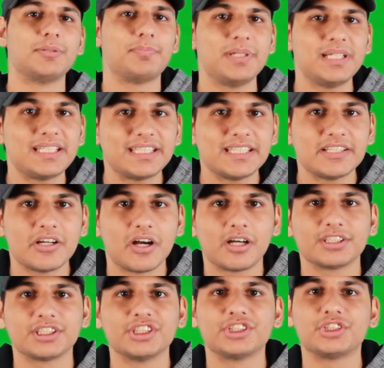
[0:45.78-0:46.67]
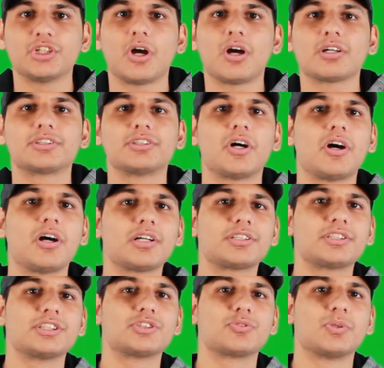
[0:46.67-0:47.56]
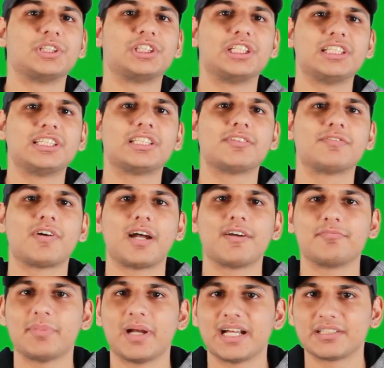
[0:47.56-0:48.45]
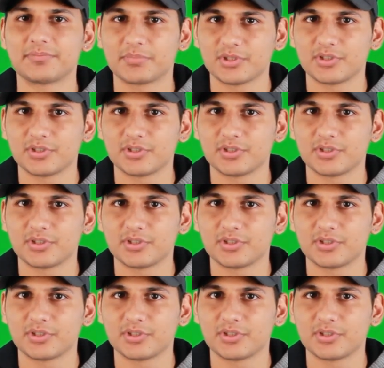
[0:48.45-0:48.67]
She beat the odds and shocked doctors when she survived past